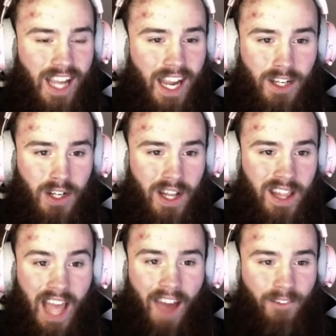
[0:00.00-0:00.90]

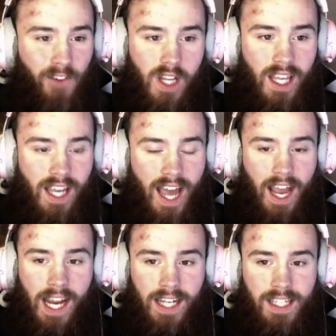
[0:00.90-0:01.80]
and everything at
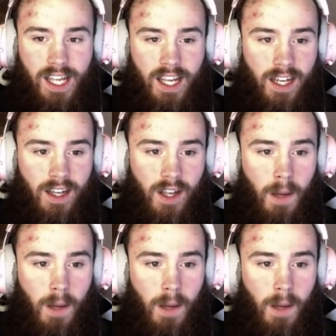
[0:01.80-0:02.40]
18,